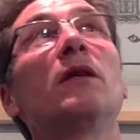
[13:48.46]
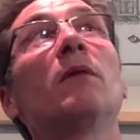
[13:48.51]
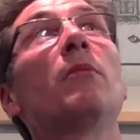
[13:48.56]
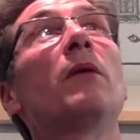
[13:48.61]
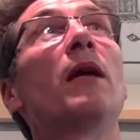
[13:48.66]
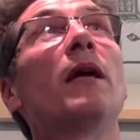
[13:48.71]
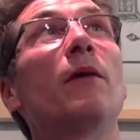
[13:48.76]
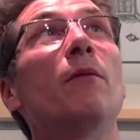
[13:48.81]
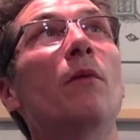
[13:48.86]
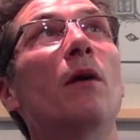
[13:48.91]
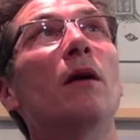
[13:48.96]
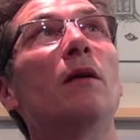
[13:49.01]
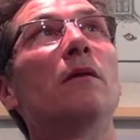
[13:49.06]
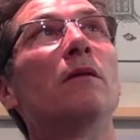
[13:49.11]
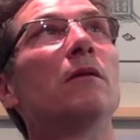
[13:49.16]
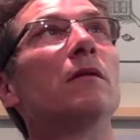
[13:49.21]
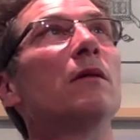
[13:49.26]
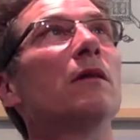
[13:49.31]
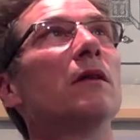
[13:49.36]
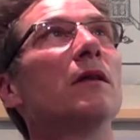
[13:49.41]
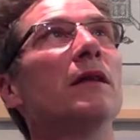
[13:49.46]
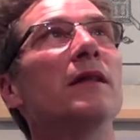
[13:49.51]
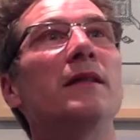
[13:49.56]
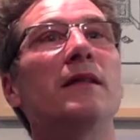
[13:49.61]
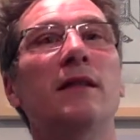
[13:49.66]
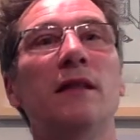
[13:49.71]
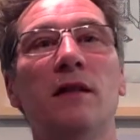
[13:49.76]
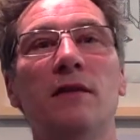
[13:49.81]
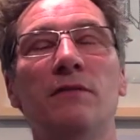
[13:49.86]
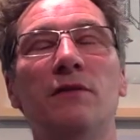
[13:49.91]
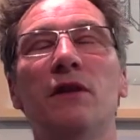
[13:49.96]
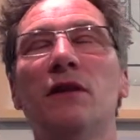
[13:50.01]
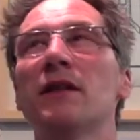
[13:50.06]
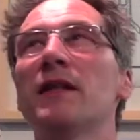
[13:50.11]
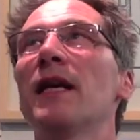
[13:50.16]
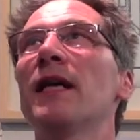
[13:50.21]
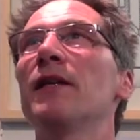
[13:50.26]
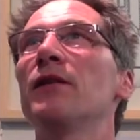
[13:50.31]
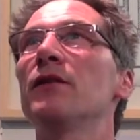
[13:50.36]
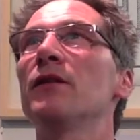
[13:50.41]
double A1 instead of just
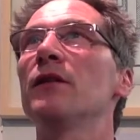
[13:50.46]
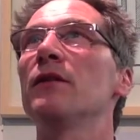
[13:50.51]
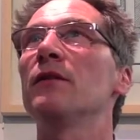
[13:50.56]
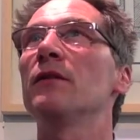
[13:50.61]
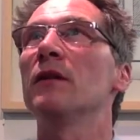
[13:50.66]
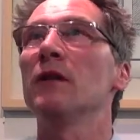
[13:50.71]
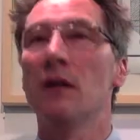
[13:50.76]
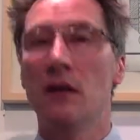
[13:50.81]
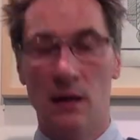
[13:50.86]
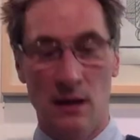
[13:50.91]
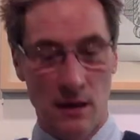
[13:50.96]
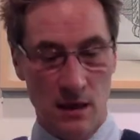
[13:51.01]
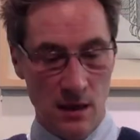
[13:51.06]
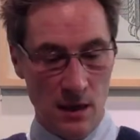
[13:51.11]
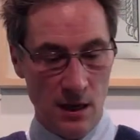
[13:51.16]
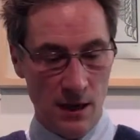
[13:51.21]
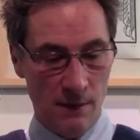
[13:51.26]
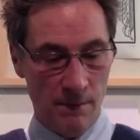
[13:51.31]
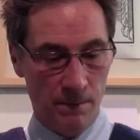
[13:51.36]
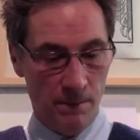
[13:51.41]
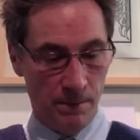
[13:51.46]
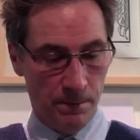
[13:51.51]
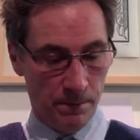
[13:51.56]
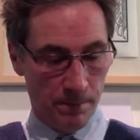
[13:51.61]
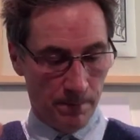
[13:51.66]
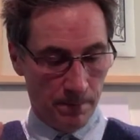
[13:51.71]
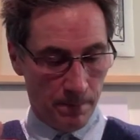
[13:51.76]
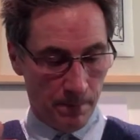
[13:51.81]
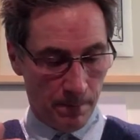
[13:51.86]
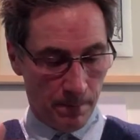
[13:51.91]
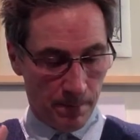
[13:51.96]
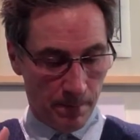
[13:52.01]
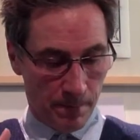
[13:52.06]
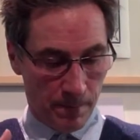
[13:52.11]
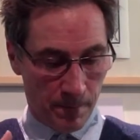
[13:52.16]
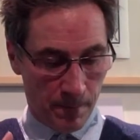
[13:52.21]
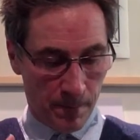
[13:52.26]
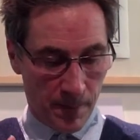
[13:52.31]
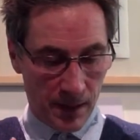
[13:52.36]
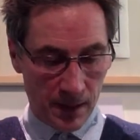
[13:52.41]
A2.
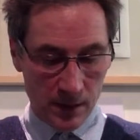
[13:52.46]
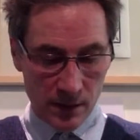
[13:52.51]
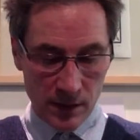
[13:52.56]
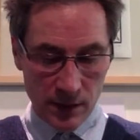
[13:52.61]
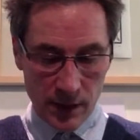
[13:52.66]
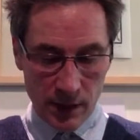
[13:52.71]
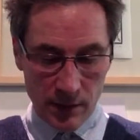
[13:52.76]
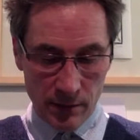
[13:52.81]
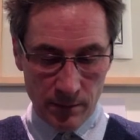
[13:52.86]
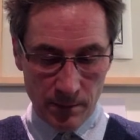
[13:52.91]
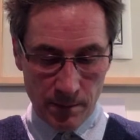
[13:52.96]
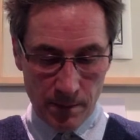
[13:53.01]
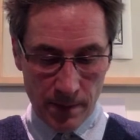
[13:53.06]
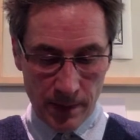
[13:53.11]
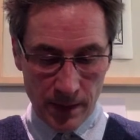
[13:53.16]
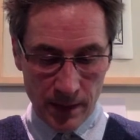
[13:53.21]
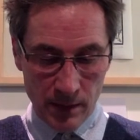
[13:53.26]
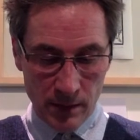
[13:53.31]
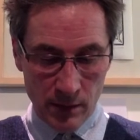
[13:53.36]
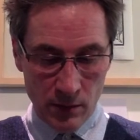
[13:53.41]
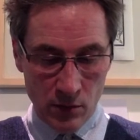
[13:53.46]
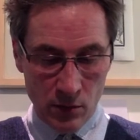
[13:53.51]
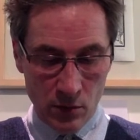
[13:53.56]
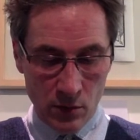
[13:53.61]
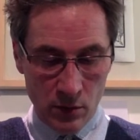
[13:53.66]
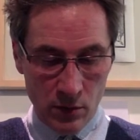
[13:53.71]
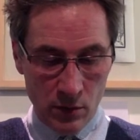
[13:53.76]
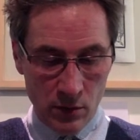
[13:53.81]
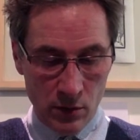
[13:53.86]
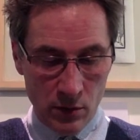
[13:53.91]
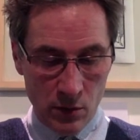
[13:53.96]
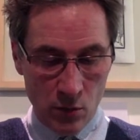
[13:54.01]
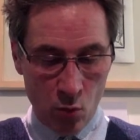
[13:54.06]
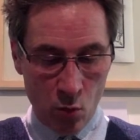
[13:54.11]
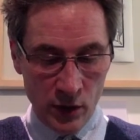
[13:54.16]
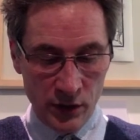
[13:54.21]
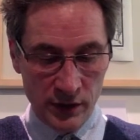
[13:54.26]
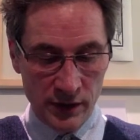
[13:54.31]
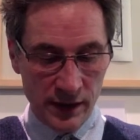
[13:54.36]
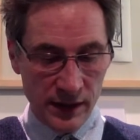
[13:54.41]
So
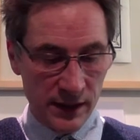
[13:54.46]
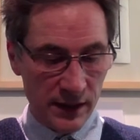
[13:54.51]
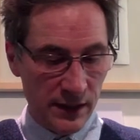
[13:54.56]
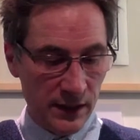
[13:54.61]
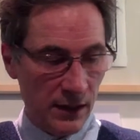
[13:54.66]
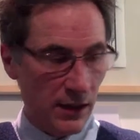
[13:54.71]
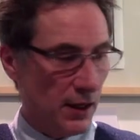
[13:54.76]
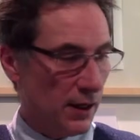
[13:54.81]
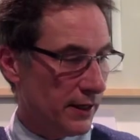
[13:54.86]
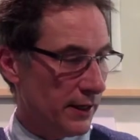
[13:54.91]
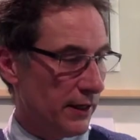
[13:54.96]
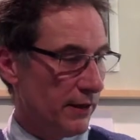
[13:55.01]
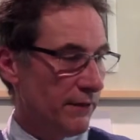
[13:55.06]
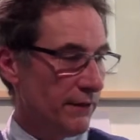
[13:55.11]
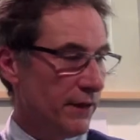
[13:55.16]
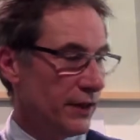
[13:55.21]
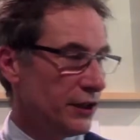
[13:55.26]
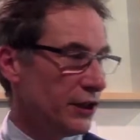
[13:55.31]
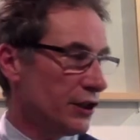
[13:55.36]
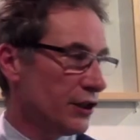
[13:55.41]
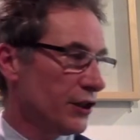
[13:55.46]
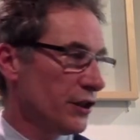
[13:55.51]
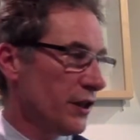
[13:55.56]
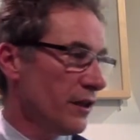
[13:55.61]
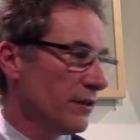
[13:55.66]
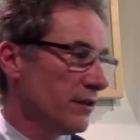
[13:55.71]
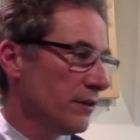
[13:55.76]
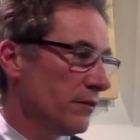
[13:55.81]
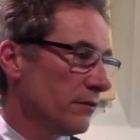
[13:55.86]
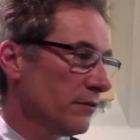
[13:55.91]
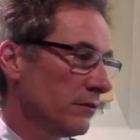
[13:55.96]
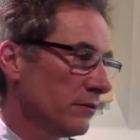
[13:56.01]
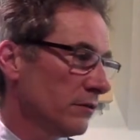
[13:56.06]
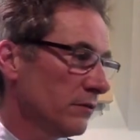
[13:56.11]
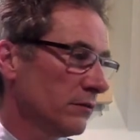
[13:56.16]
once this is cut, now if I just show you,